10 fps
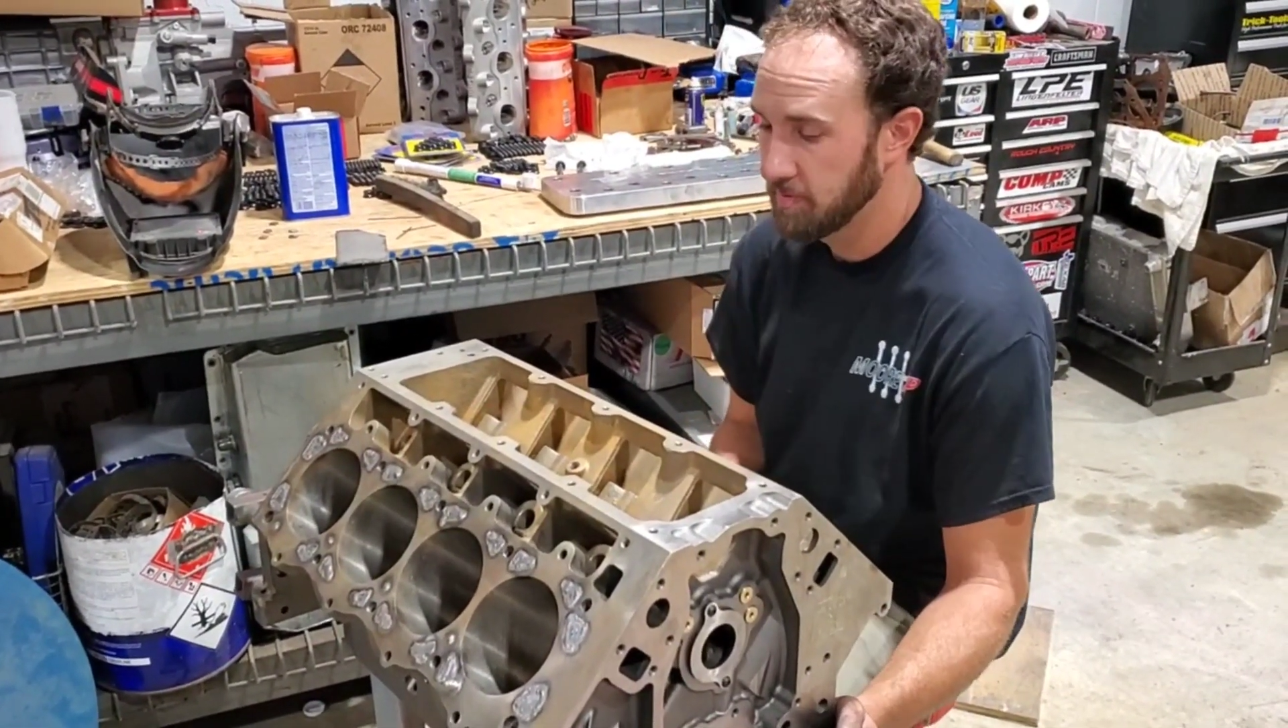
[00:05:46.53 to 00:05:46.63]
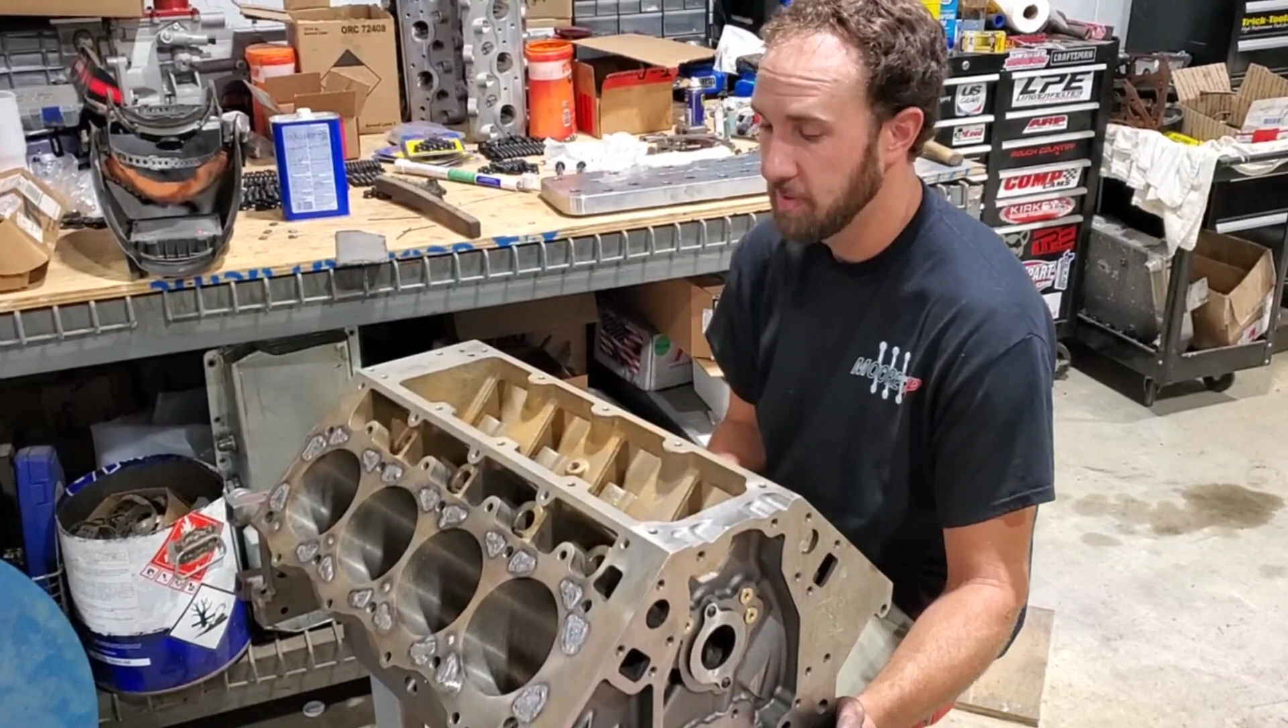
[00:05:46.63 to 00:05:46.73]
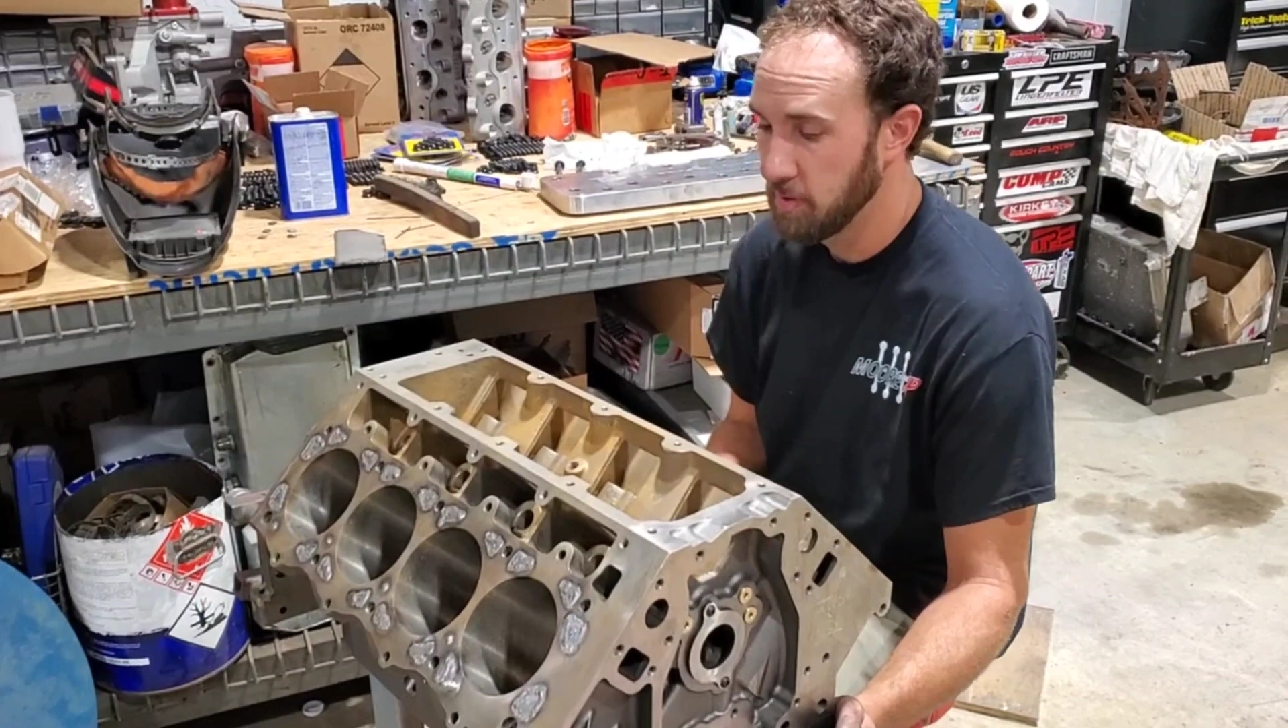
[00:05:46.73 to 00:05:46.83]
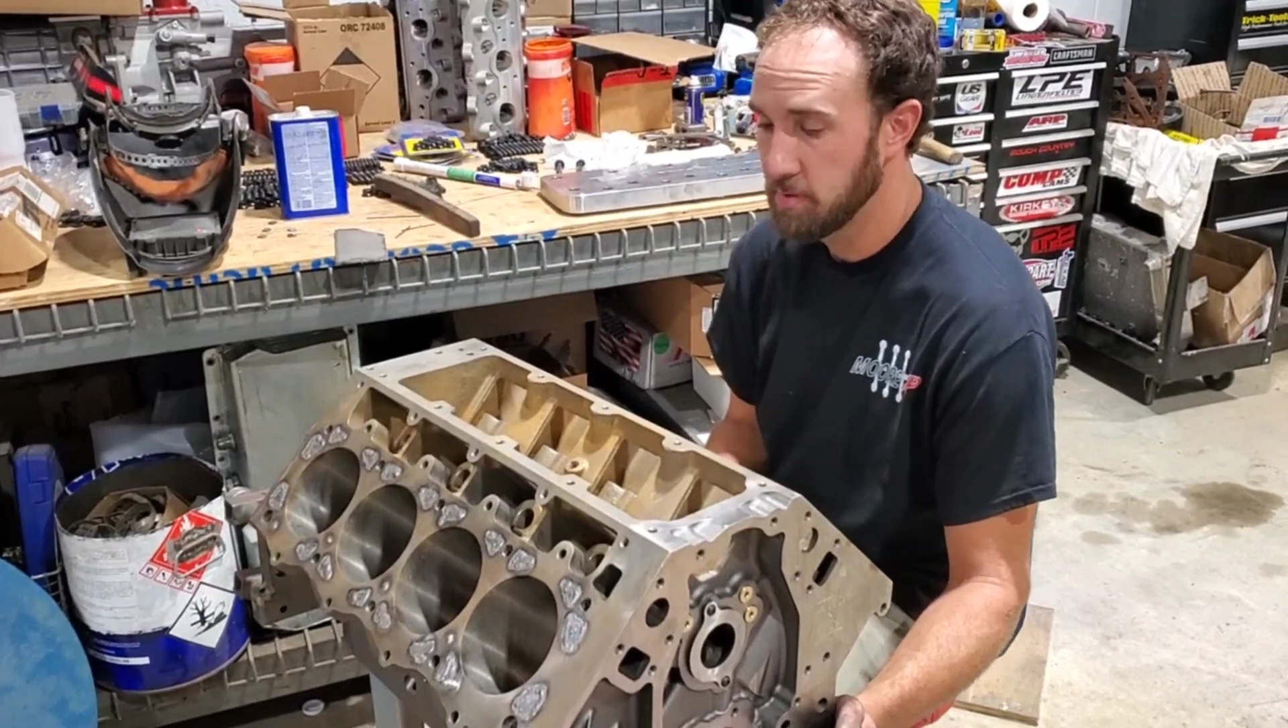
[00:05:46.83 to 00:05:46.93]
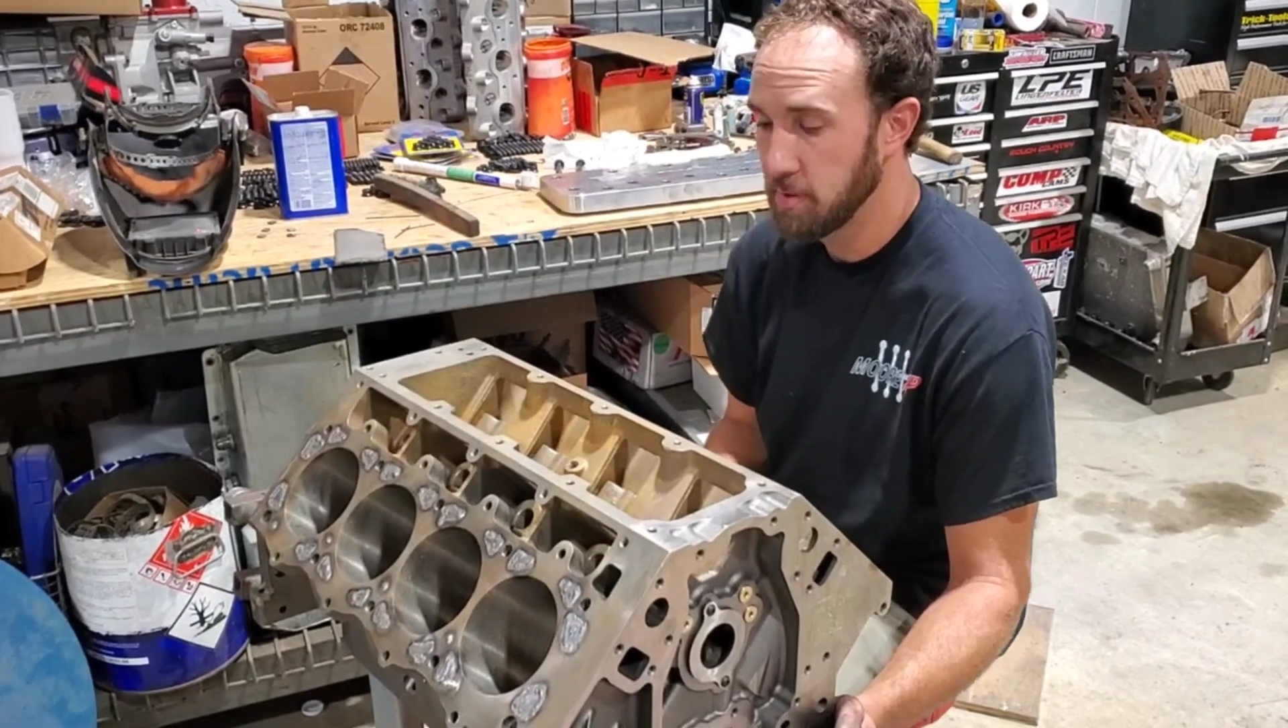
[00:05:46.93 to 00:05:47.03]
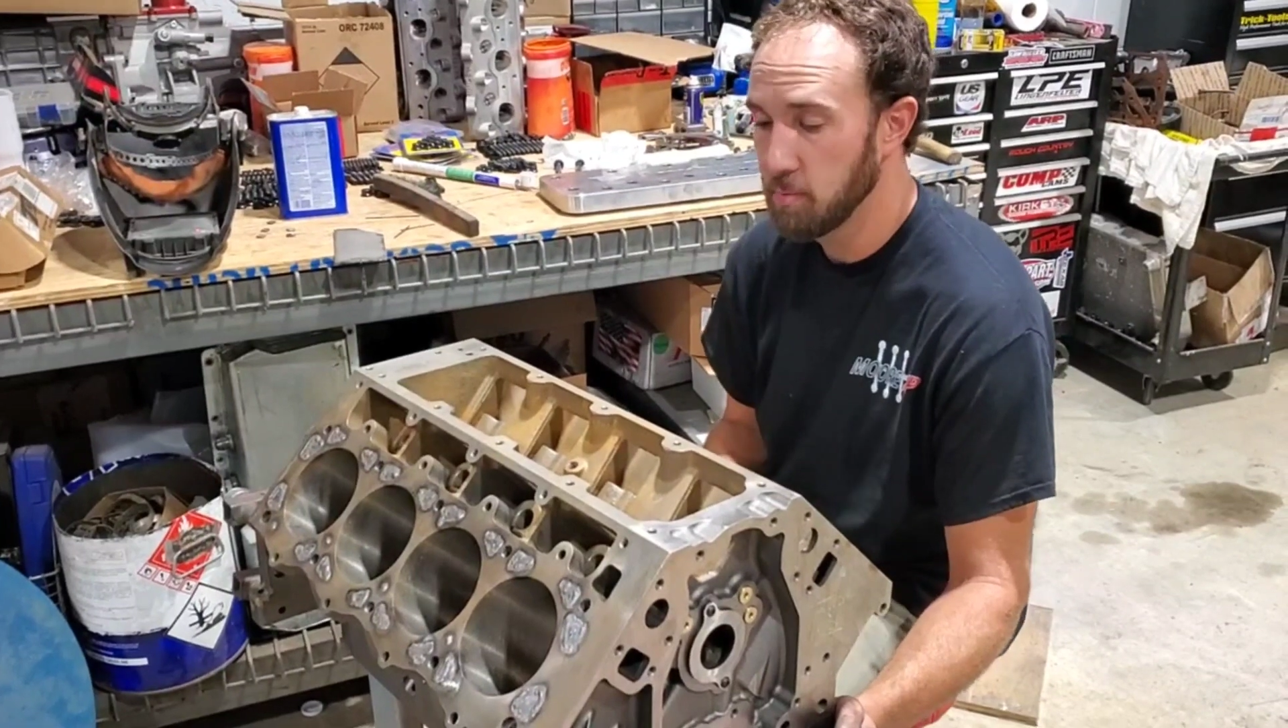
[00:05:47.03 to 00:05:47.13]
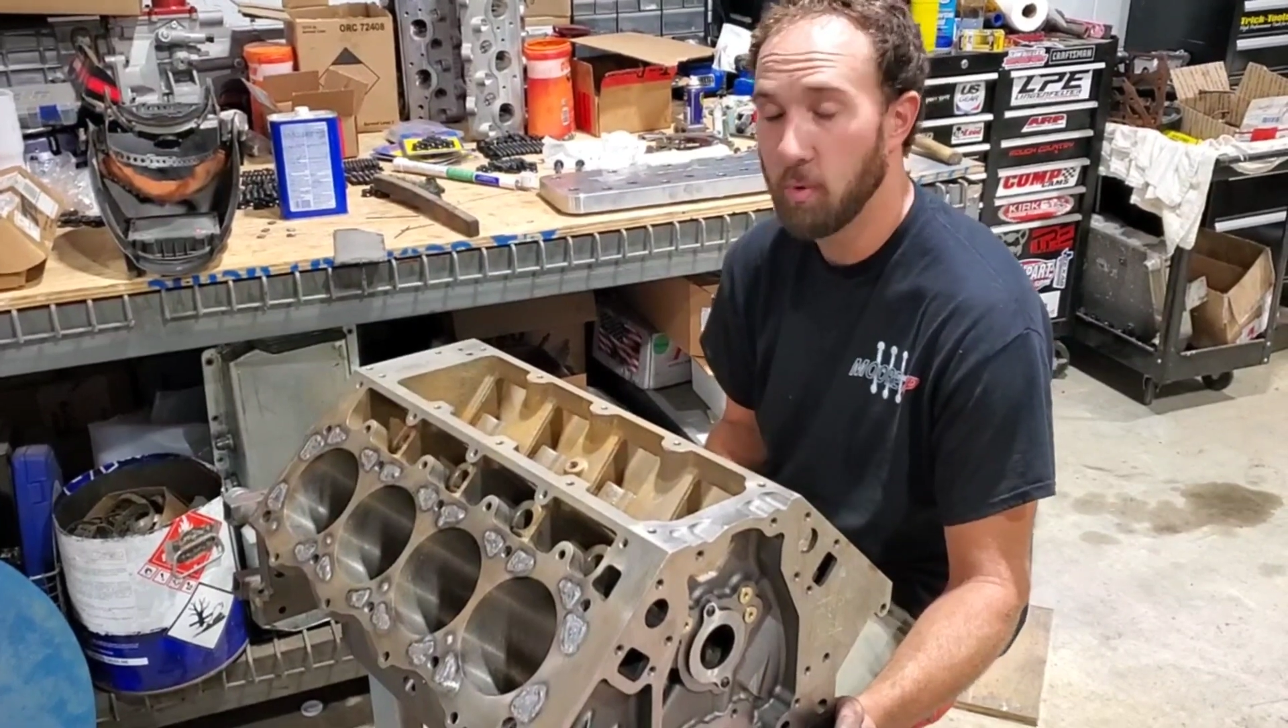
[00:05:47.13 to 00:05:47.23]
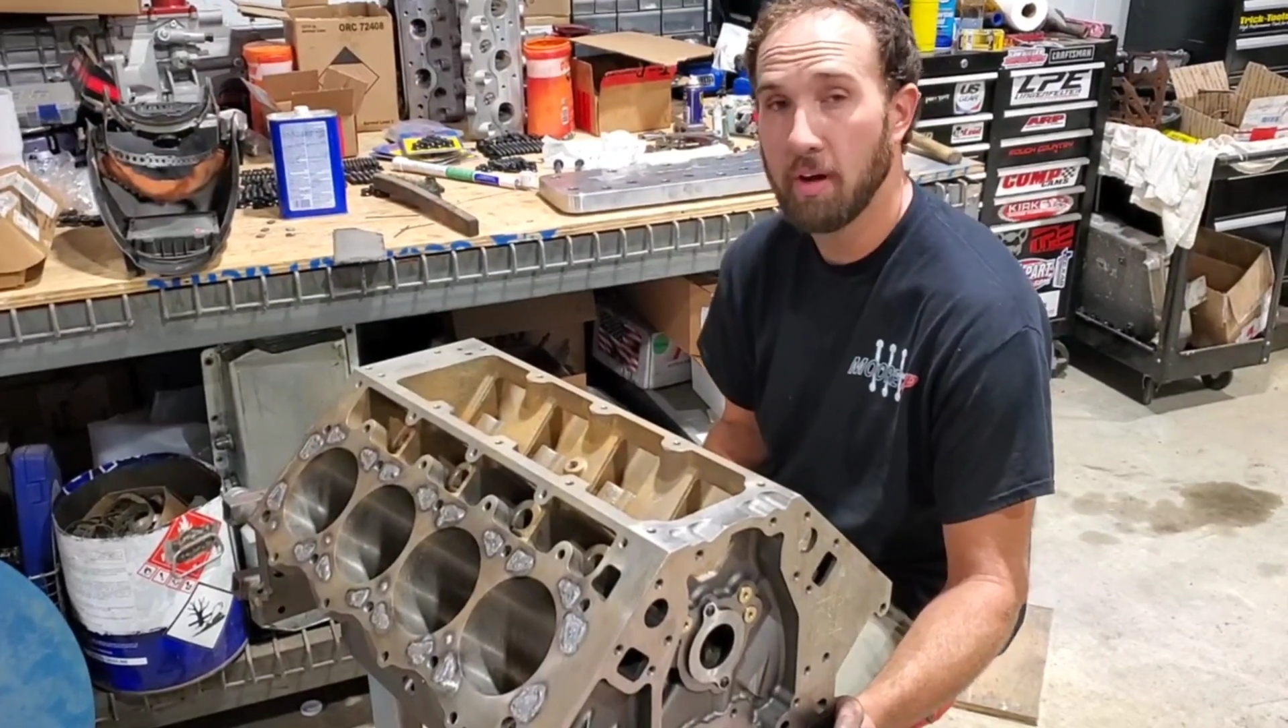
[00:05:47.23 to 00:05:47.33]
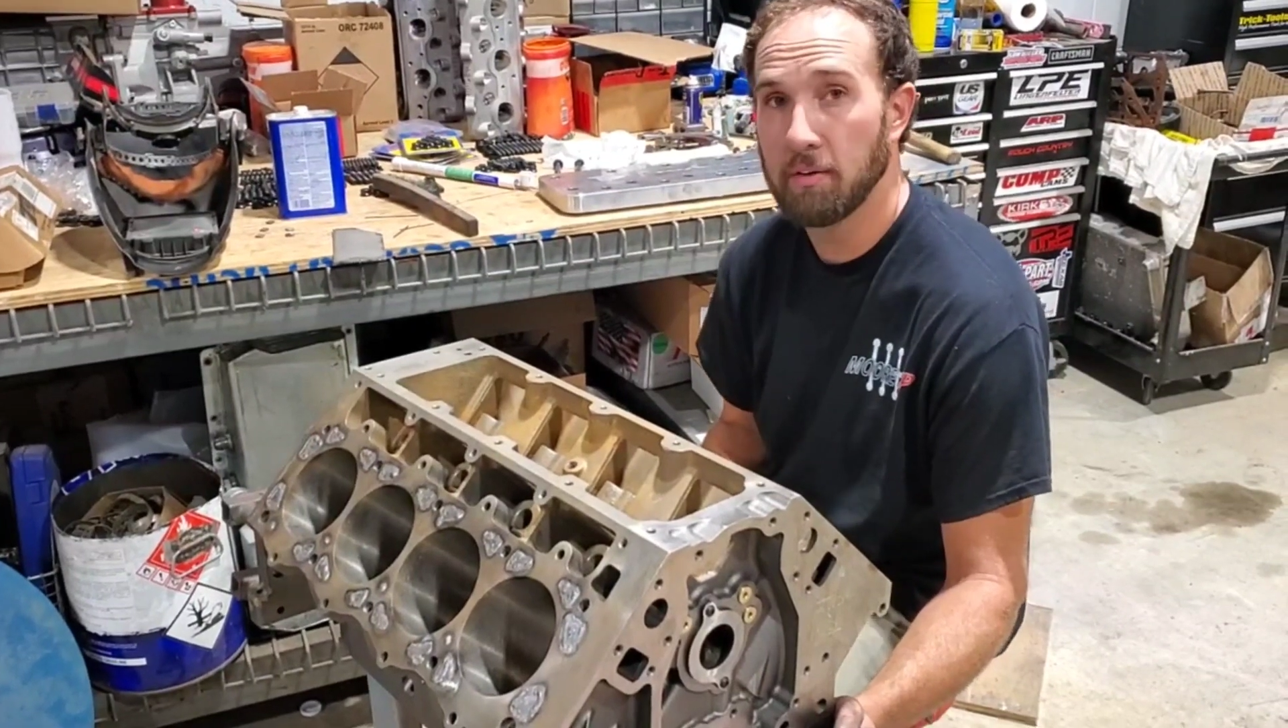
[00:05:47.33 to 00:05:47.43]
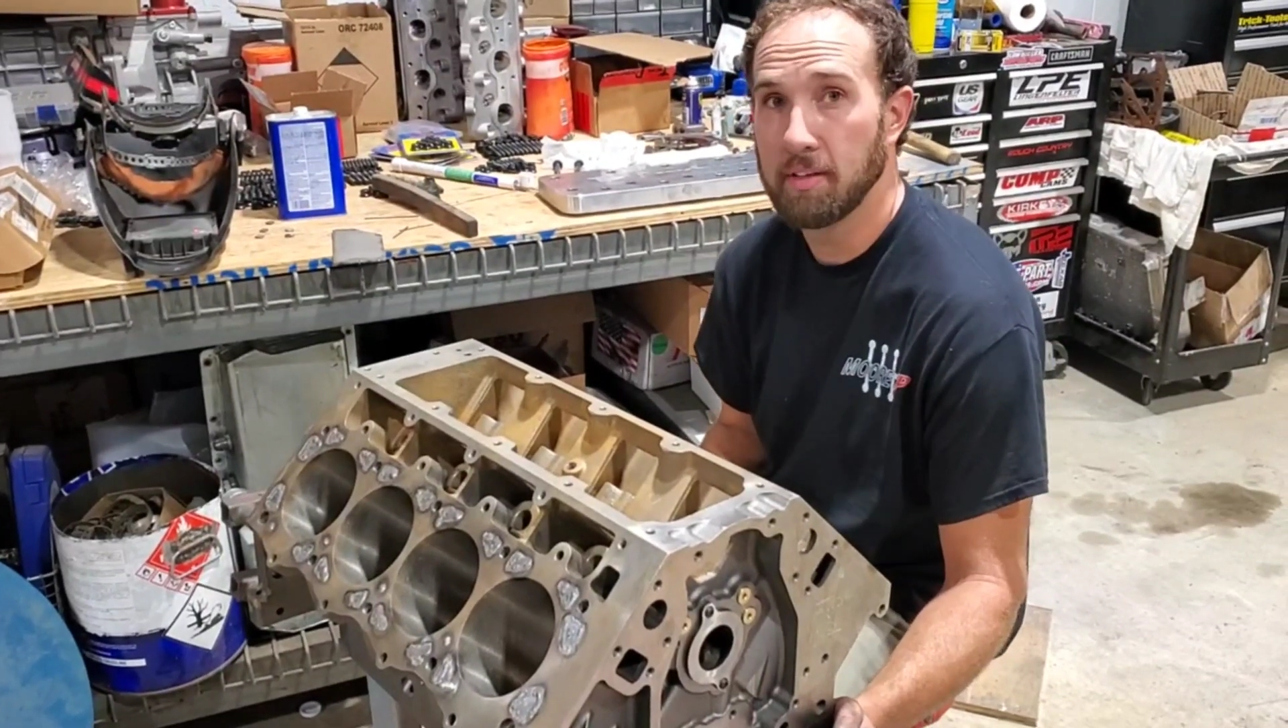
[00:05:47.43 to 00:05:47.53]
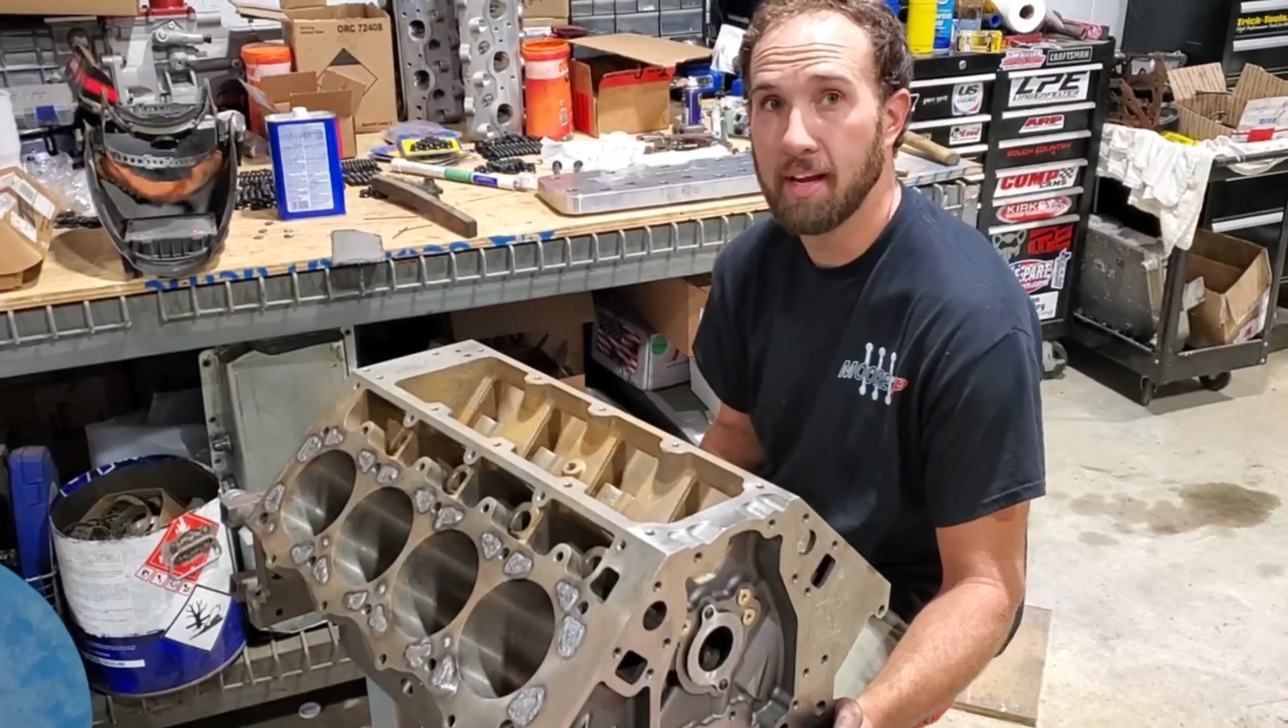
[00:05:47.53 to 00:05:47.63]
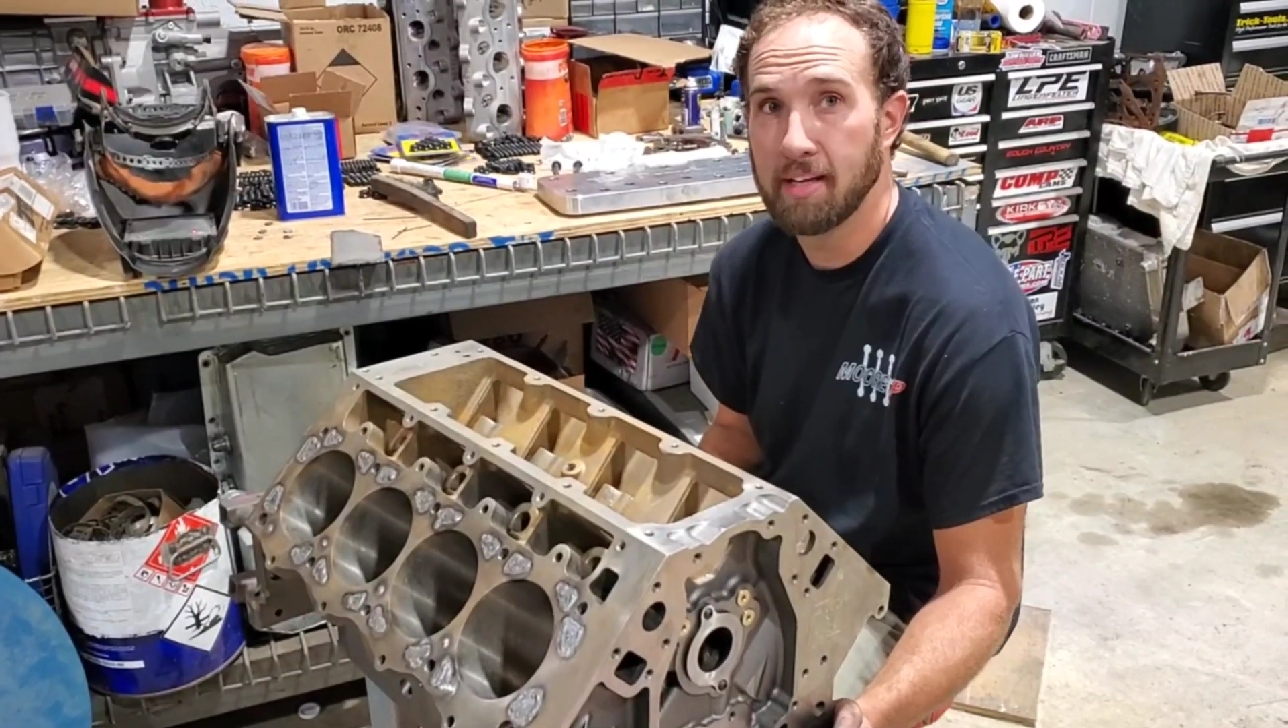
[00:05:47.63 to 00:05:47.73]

YouTube welding